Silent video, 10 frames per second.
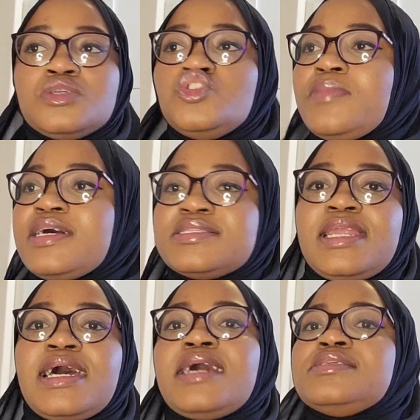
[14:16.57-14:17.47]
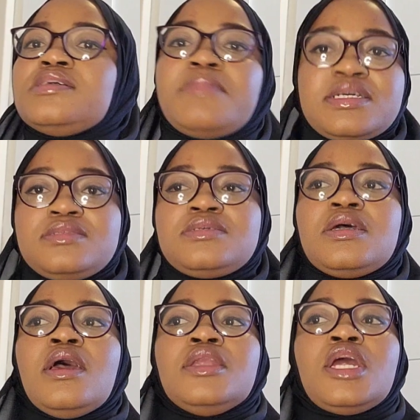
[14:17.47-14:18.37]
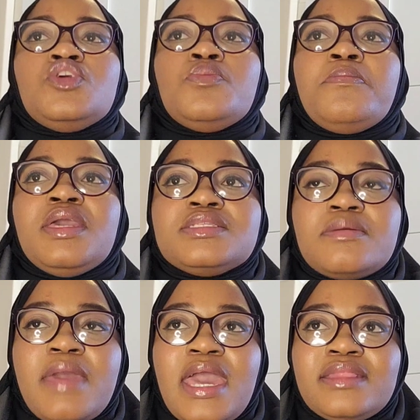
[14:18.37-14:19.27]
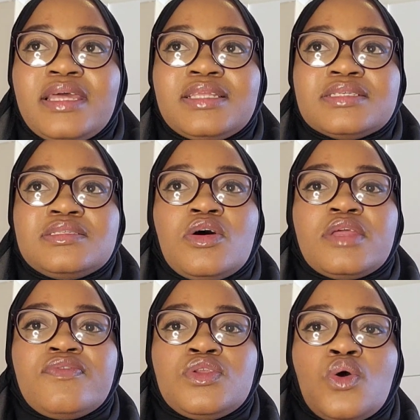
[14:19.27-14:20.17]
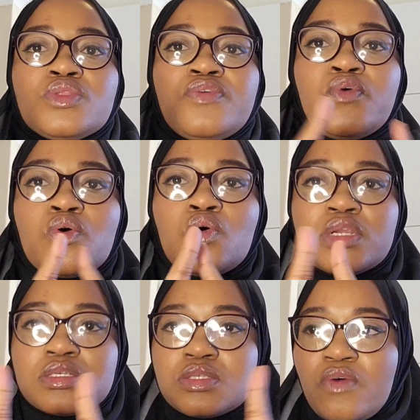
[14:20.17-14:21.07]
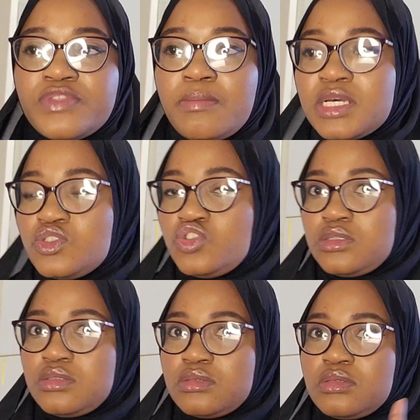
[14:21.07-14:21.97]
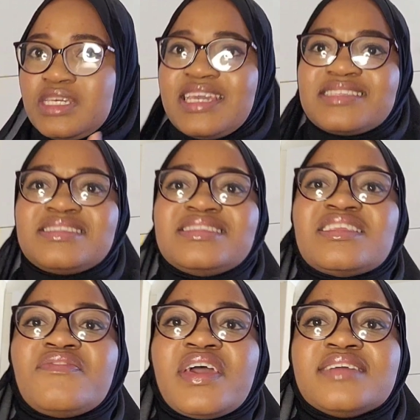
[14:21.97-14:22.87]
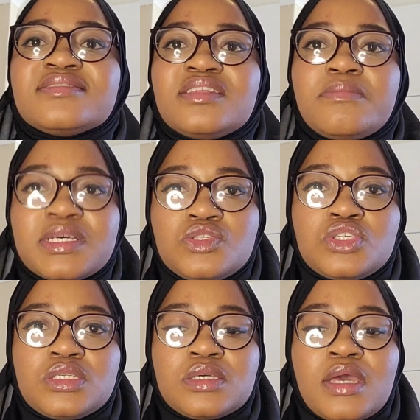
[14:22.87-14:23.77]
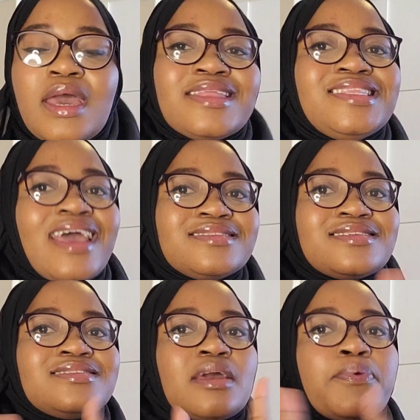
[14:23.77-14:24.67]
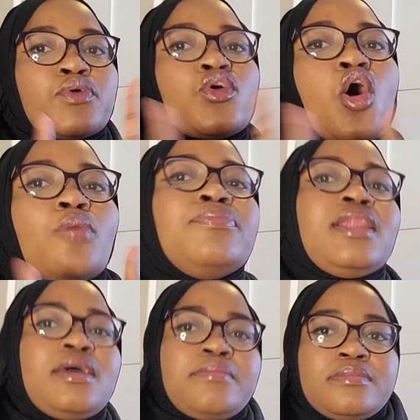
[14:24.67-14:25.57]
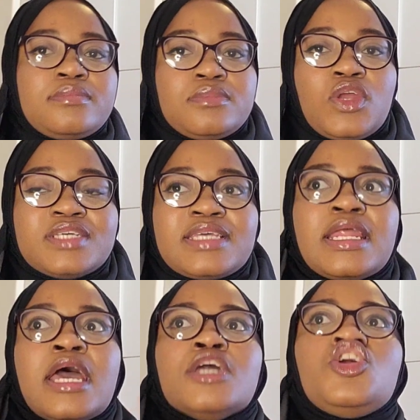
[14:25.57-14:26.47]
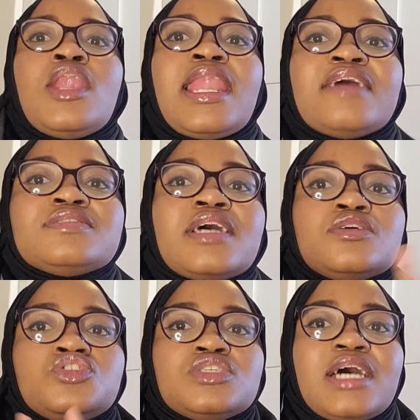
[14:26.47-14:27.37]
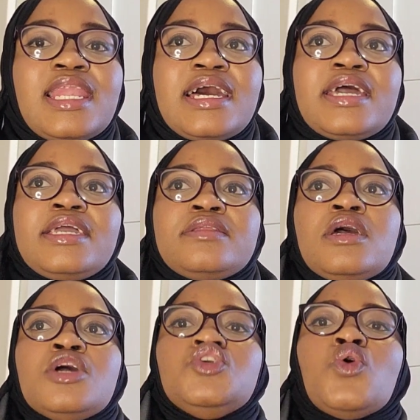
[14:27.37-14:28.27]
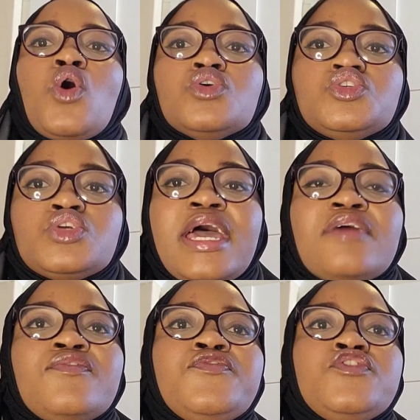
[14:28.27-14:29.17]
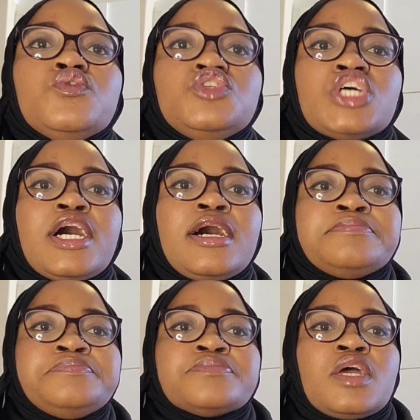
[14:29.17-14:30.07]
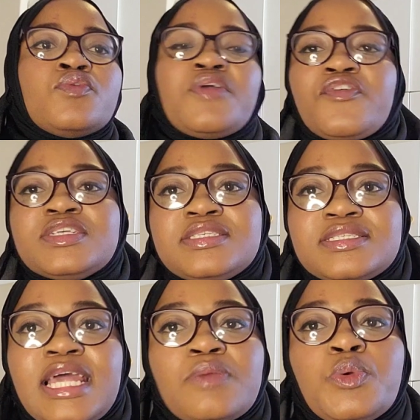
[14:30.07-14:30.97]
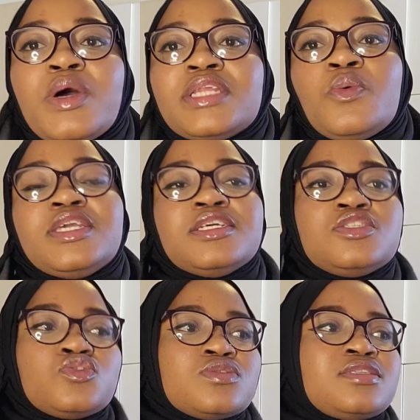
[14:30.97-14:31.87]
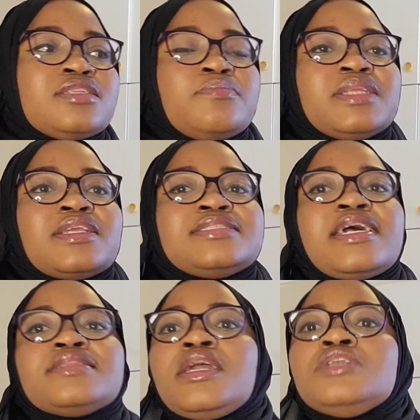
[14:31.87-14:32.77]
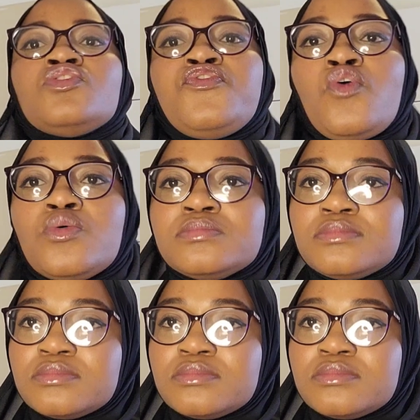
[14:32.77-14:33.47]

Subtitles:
Jum'ah Salah is a must. Now, you meet a man that does not even know the 4 corners of the masjid. He has never entered a masjid. That is a problem. You understand? Your lifestyle should align. You all should have future references. Like we want our kids to start madrasa at the age of 4.